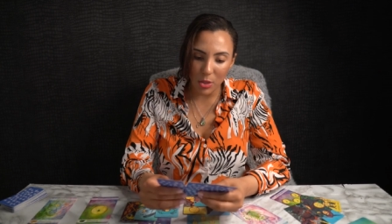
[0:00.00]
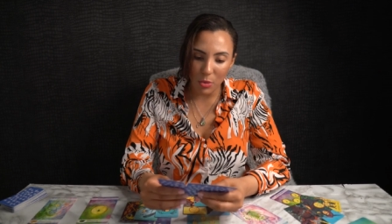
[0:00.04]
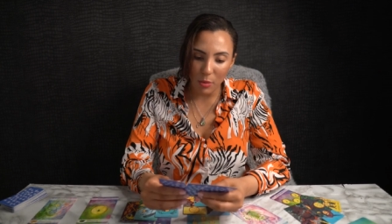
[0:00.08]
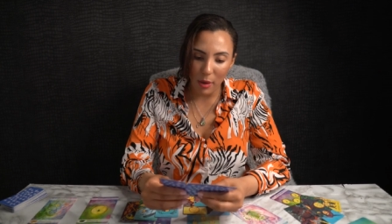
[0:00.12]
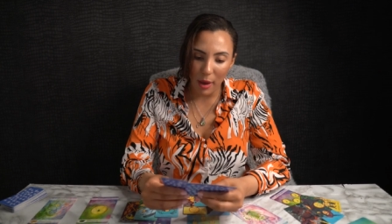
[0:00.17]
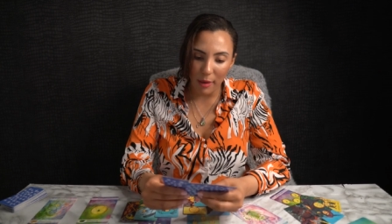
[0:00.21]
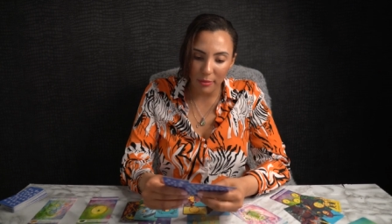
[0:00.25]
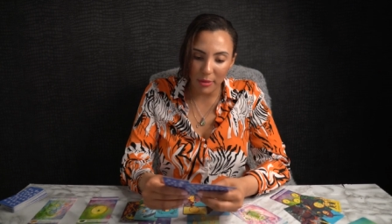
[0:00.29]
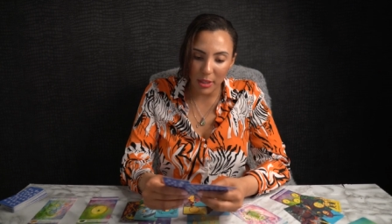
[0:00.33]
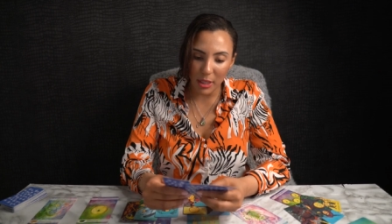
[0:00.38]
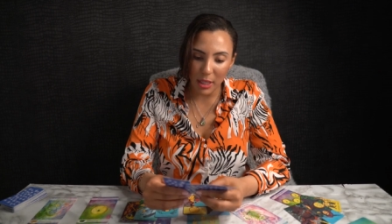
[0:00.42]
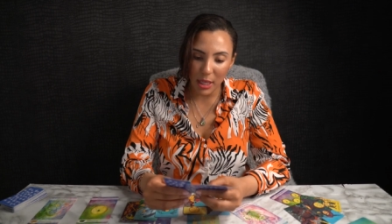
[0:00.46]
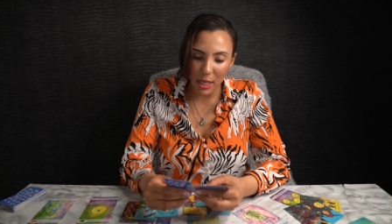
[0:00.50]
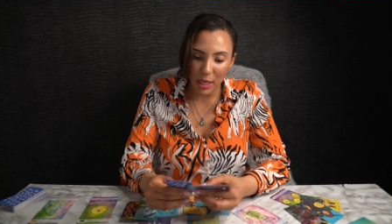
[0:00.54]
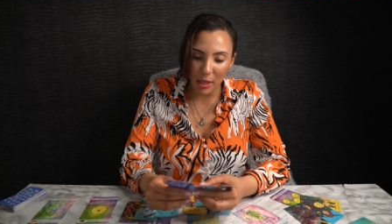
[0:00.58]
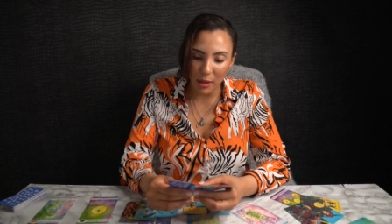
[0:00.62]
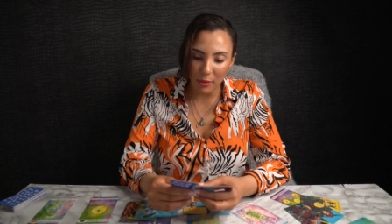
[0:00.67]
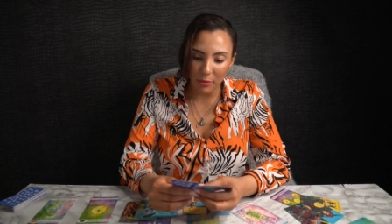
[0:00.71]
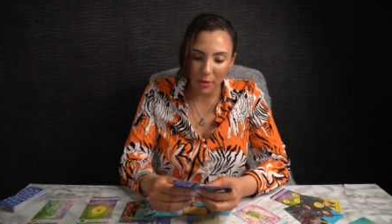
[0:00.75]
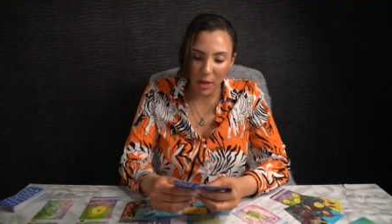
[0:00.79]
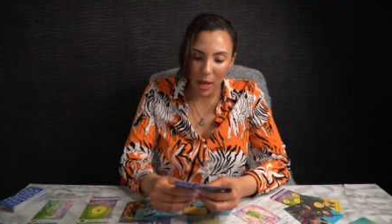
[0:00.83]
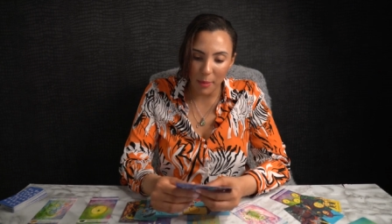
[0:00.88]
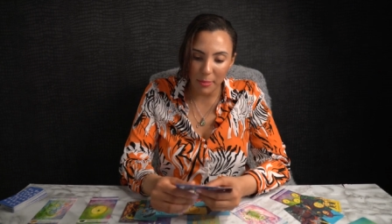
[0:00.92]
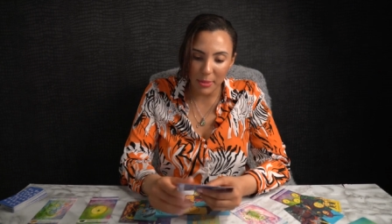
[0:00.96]
You have the King
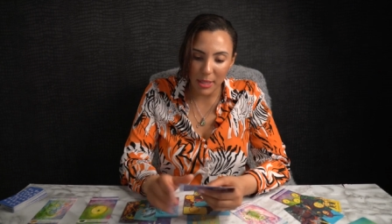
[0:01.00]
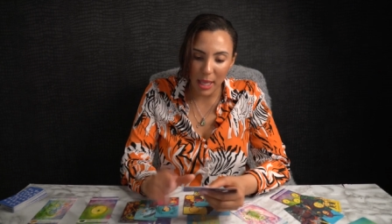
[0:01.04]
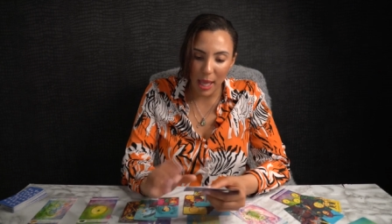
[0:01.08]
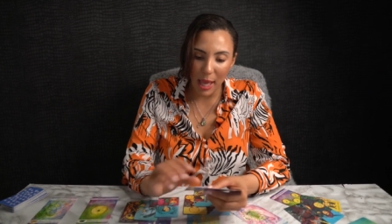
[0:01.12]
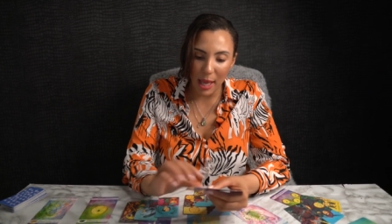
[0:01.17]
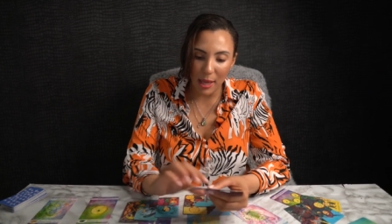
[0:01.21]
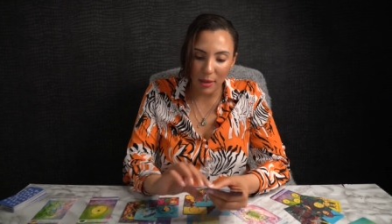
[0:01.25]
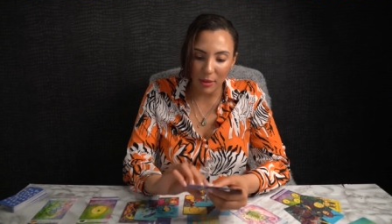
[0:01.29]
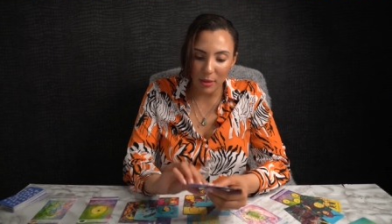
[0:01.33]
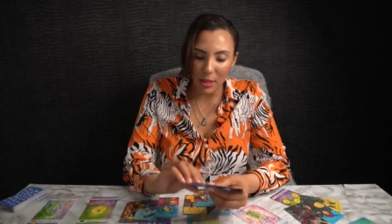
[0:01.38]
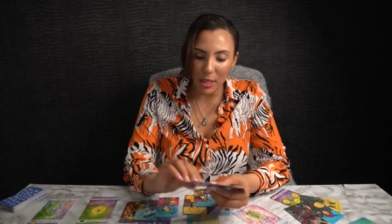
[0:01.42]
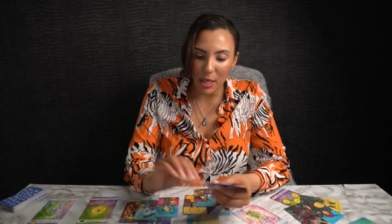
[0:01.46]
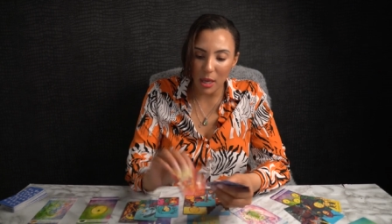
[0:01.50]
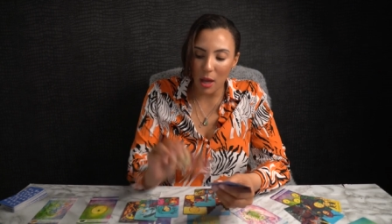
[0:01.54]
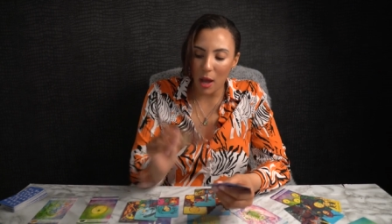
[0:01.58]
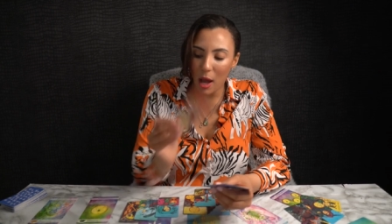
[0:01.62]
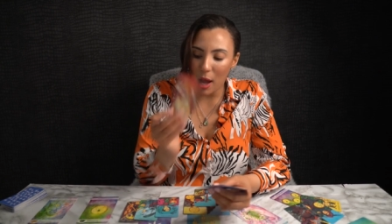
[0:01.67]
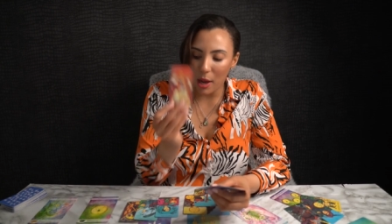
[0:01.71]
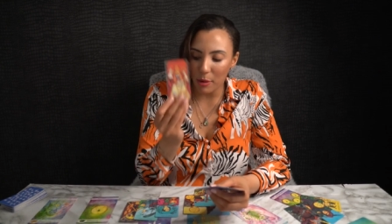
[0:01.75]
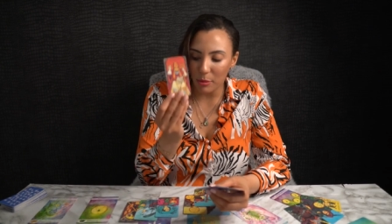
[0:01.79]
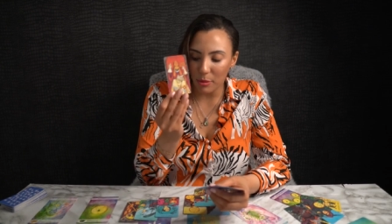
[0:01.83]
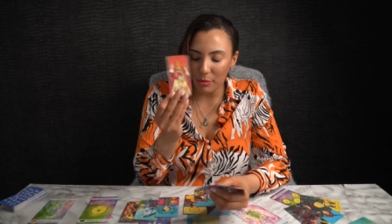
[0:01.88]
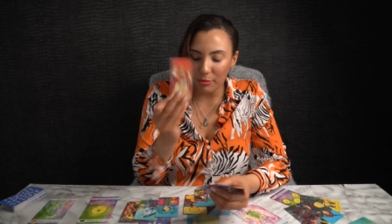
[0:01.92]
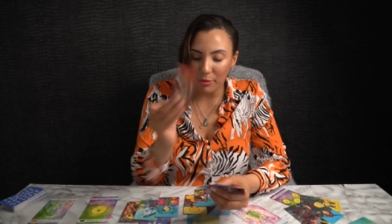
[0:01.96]
of Cups and the
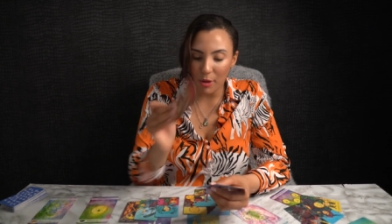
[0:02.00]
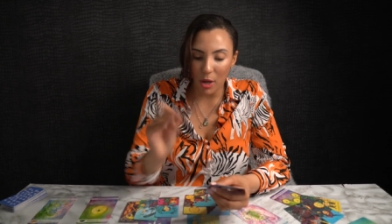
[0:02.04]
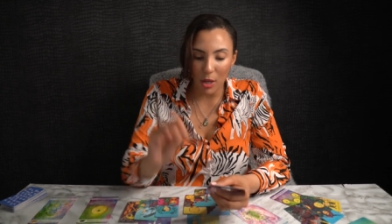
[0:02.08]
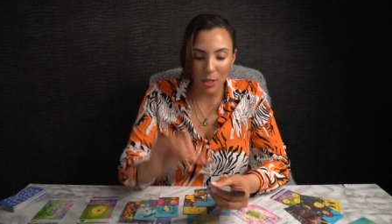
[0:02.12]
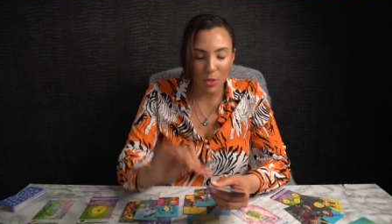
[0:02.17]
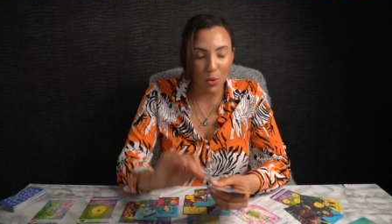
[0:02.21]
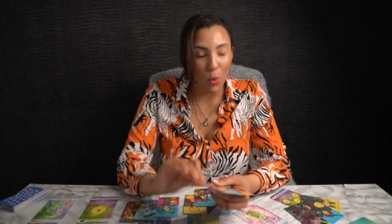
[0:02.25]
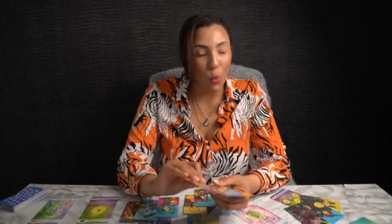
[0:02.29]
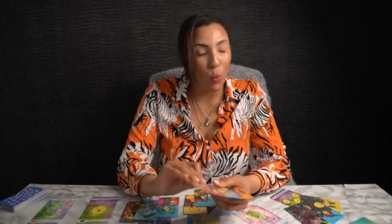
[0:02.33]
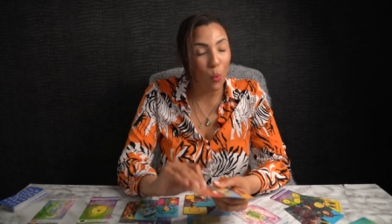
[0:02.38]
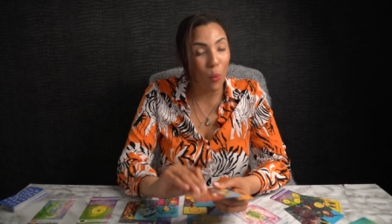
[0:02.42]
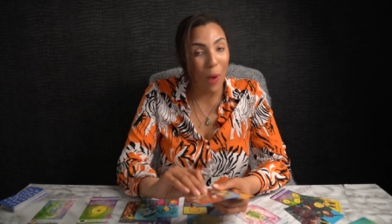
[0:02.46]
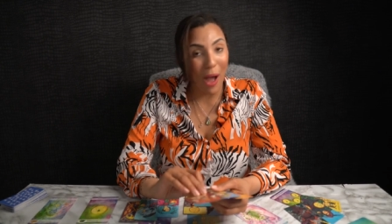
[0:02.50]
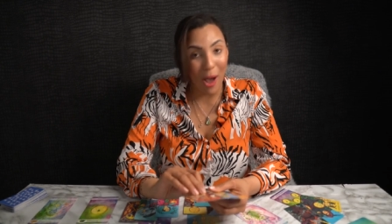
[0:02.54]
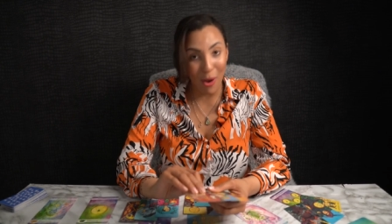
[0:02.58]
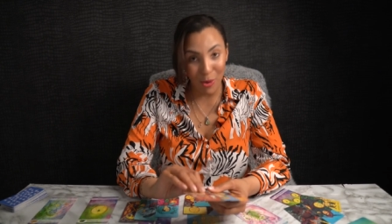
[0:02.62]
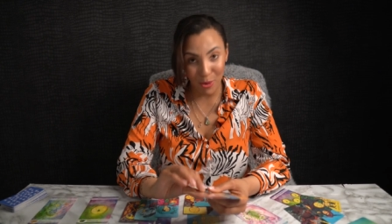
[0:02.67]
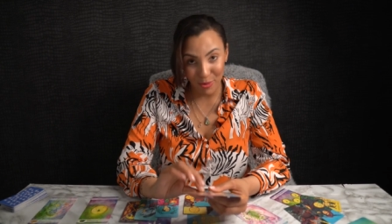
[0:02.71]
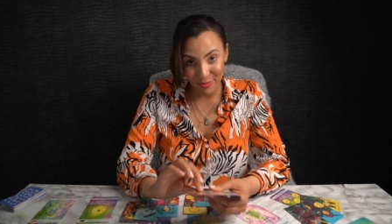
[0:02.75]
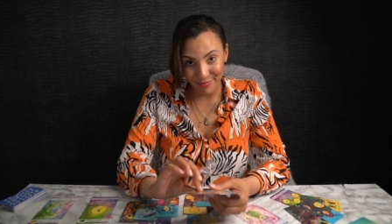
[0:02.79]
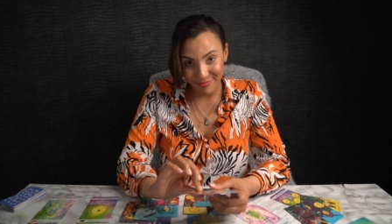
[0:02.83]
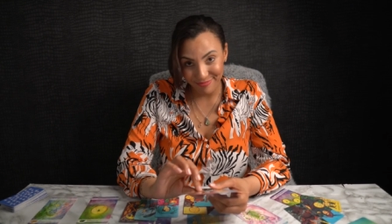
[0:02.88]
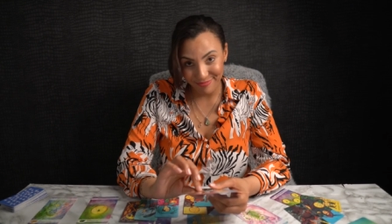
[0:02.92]
Hierophant. Wow.